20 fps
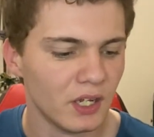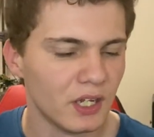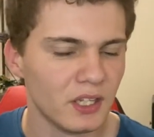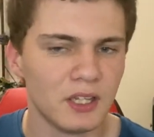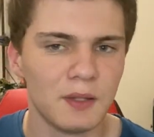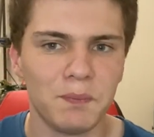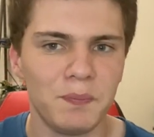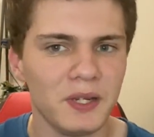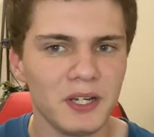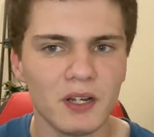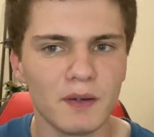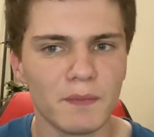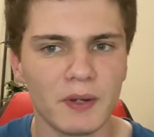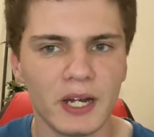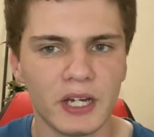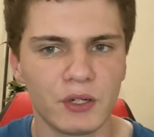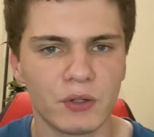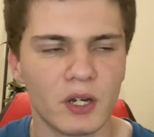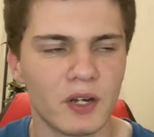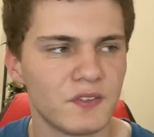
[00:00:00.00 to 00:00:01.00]
The bigger
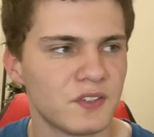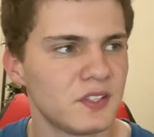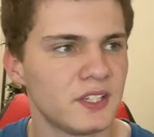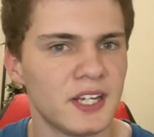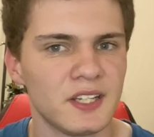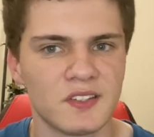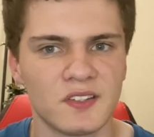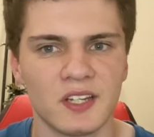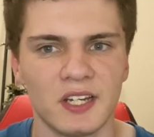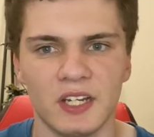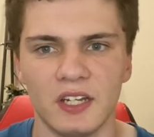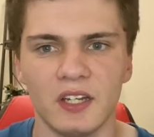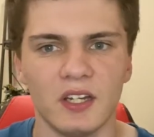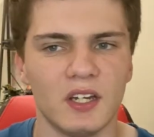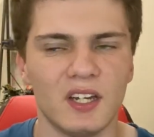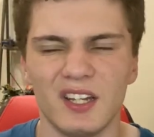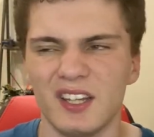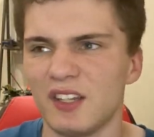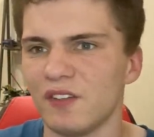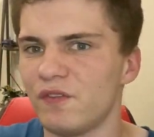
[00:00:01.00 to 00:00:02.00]
Minecraft sets like
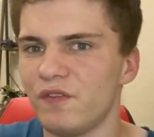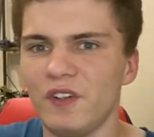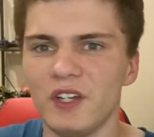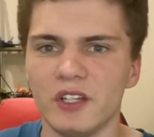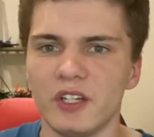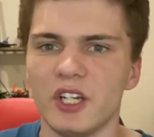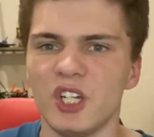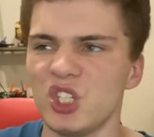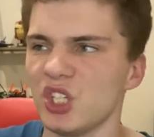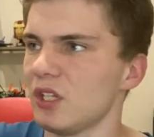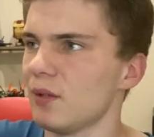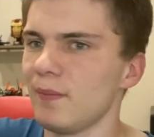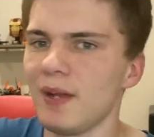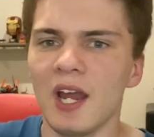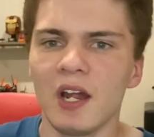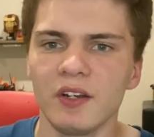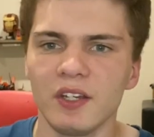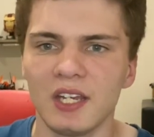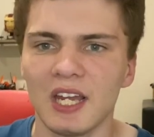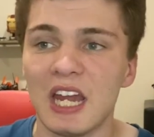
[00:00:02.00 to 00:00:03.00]
the village and the
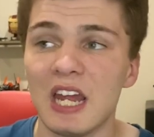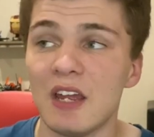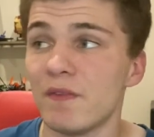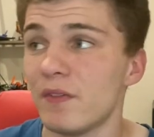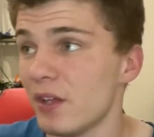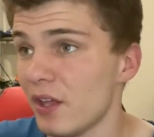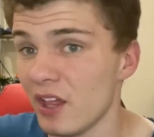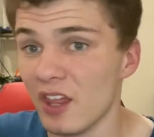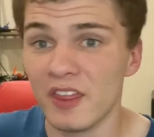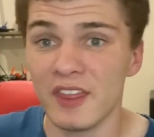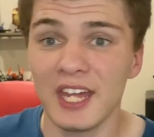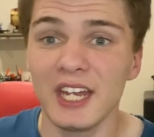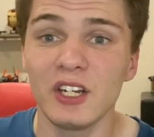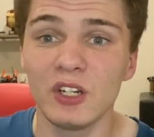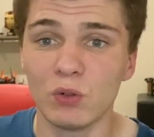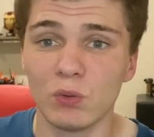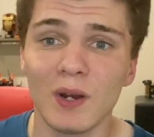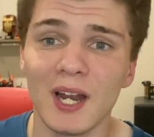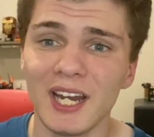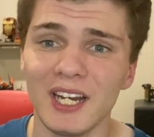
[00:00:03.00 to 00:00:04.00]
mountain cave, they're
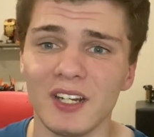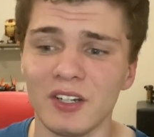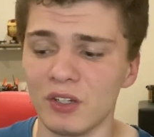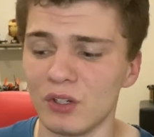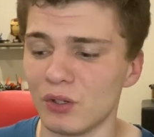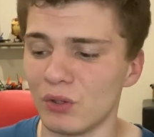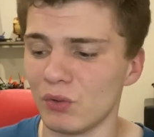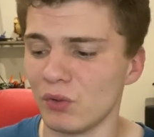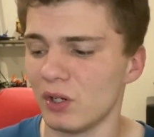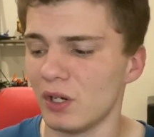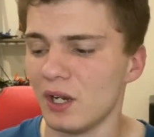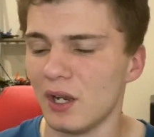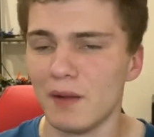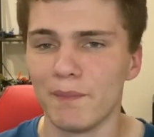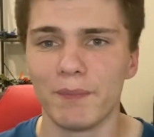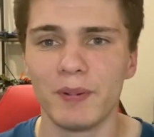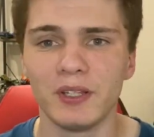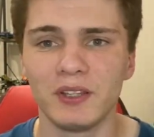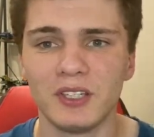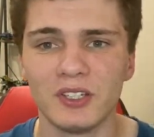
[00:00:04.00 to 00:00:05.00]
great and all,
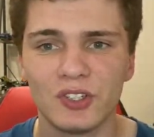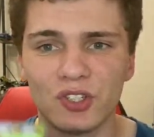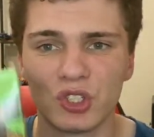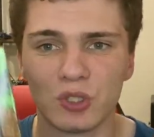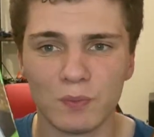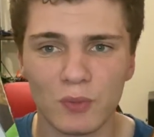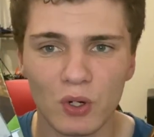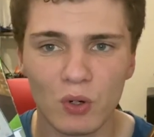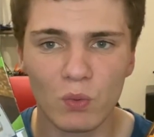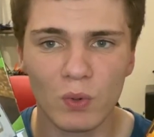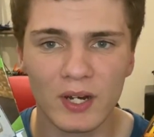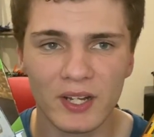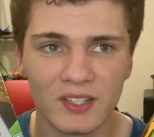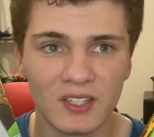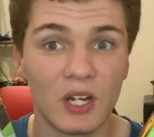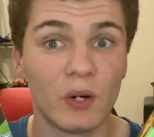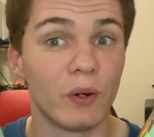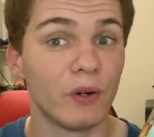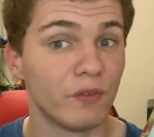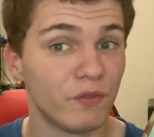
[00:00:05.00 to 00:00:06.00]
but the small ones
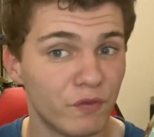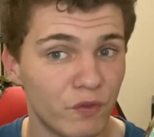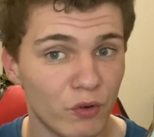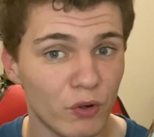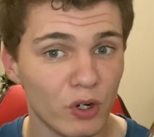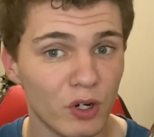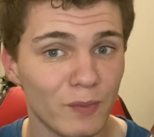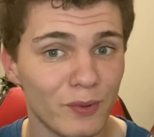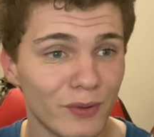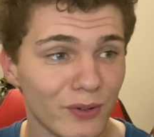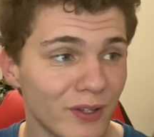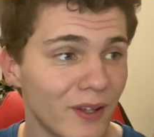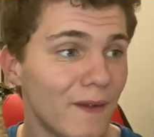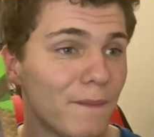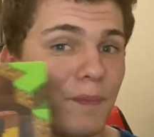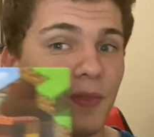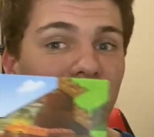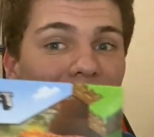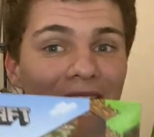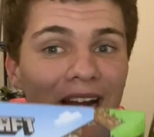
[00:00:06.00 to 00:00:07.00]
are affordable
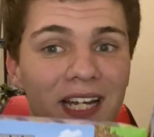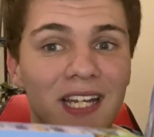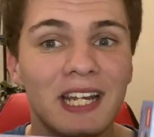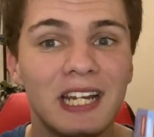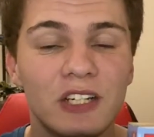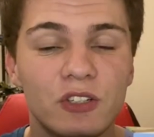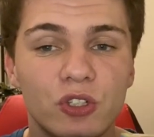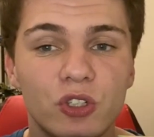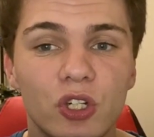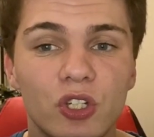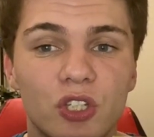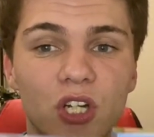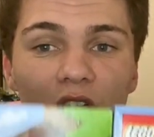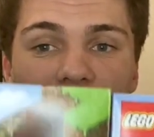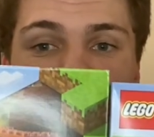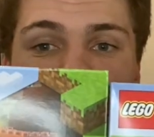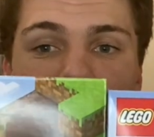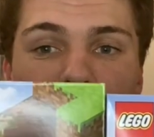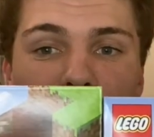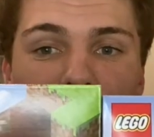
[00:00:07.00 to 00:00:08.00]
and they introduce a
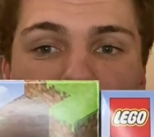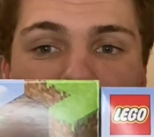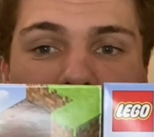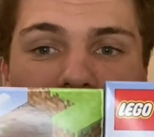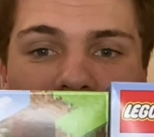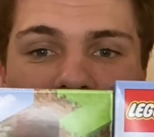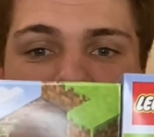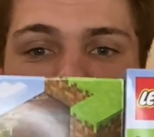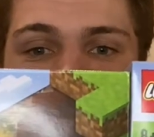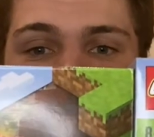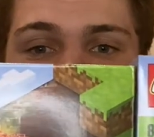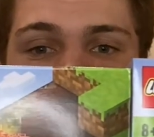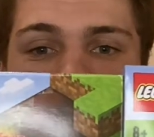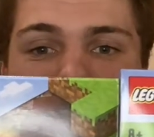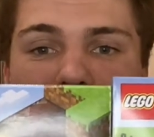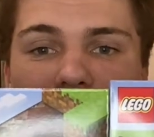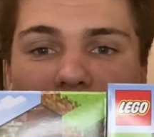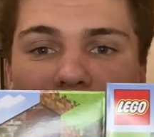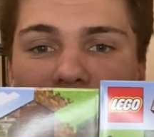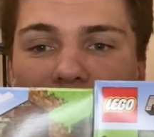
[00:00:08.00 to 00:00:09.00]
lot more. I mean, it's
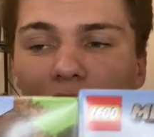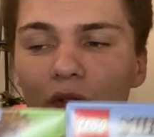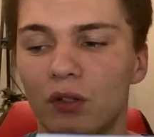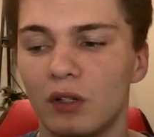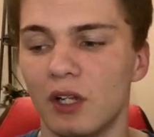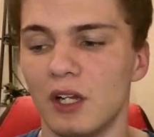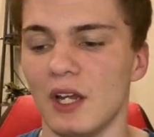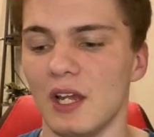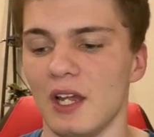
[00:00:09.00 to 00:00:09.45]
really cool.